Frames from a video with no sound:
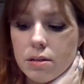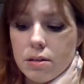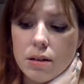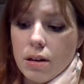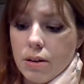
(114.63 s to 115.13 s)

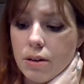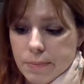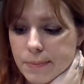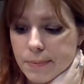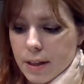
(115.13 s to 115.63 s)
Don't know,
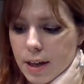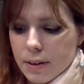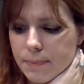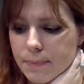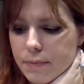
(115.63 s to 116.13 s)
said
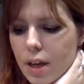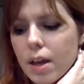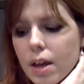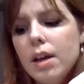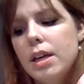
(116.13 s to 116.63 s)
Evan.
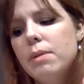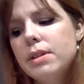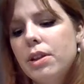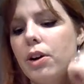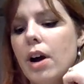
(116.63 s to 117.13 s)
He
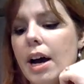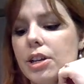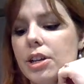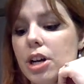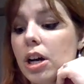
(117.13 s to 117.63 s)
was in the
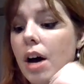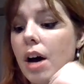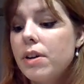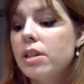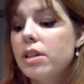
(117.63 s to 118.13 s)
garage,
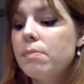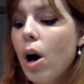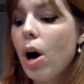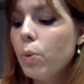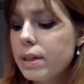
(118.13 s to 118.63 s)
uncovering the
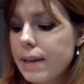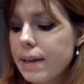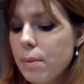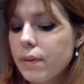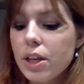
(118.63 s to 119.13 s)
small wooden
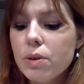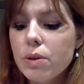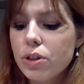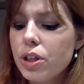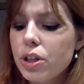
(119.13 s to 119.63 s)
table they
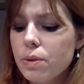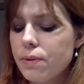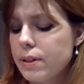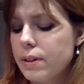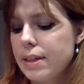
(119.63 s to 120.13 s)
usually use
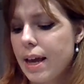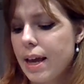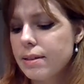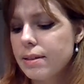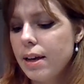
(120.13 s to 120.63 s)
for a
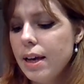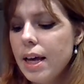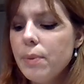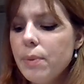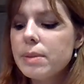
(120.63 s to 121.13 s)
stand.
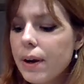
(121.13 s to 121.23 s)
It was